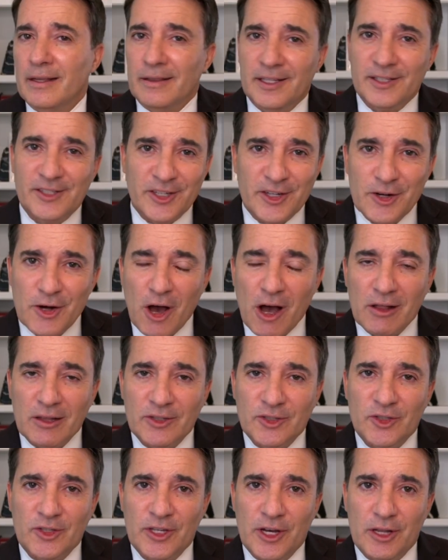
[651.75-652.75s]
Let's
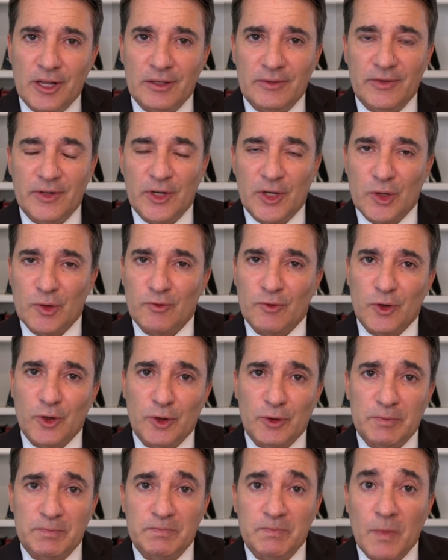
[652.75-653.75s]
acknowledge the elephant in the
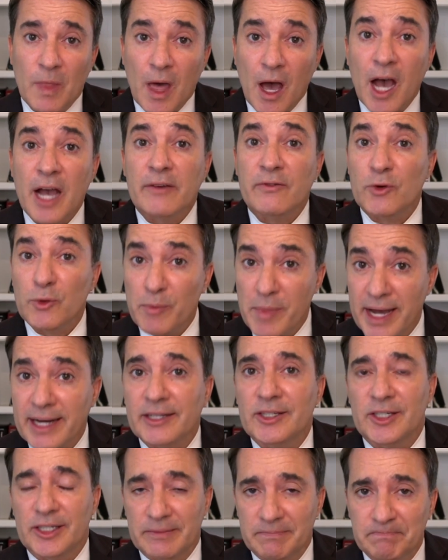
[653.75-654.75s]
room
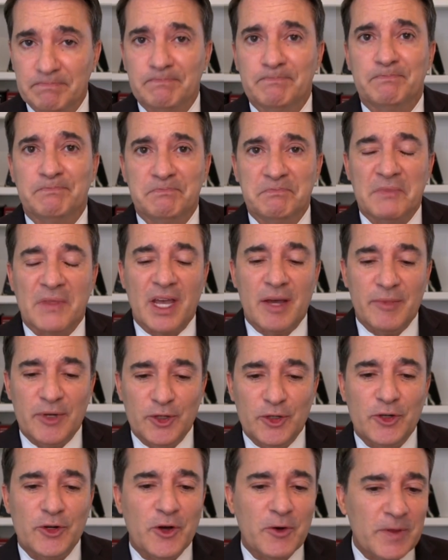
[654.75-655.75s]
ivermectin. I mean,
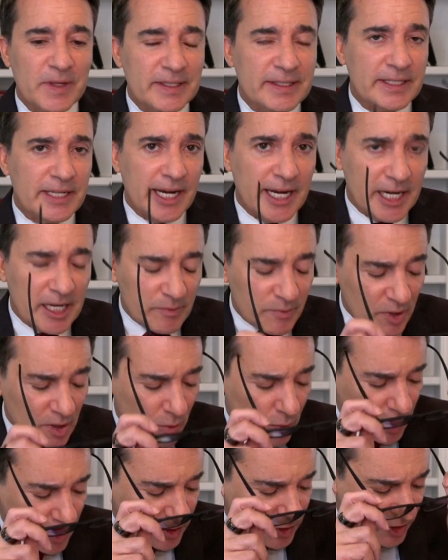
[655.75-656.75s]
you know this data, but I
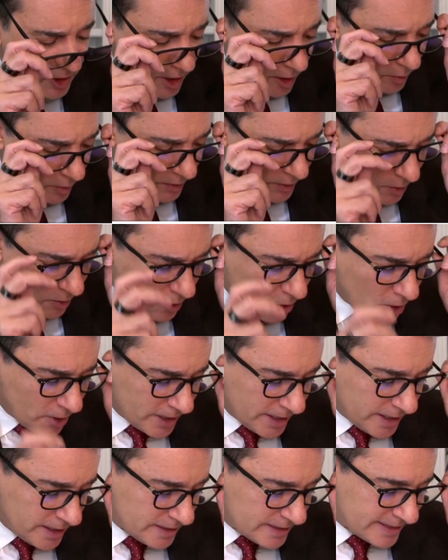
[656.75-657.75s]
want to share with our
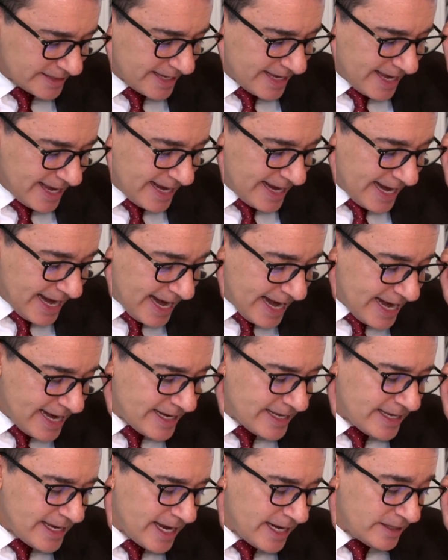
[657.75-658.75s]
audience
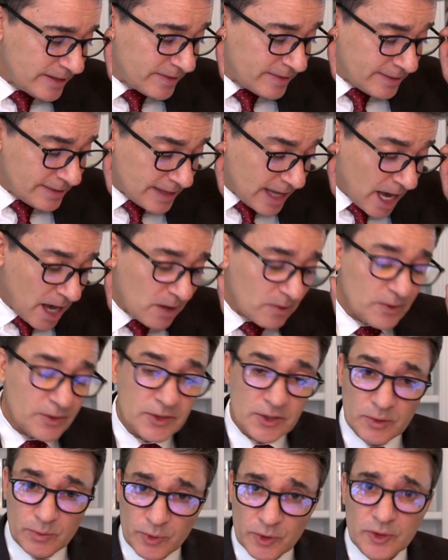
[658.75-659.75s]

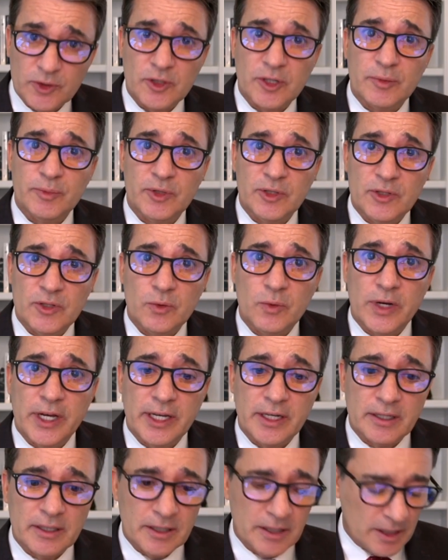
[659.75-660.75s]
88,000 prescriptions a
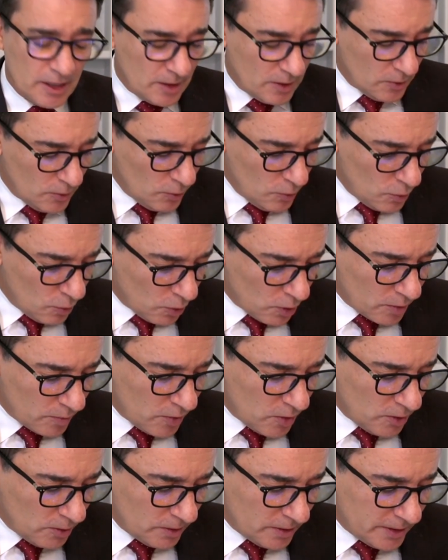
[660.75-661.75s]
week.
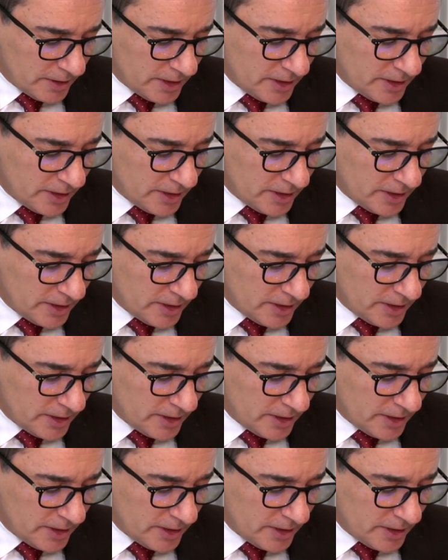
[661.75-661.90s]
Normal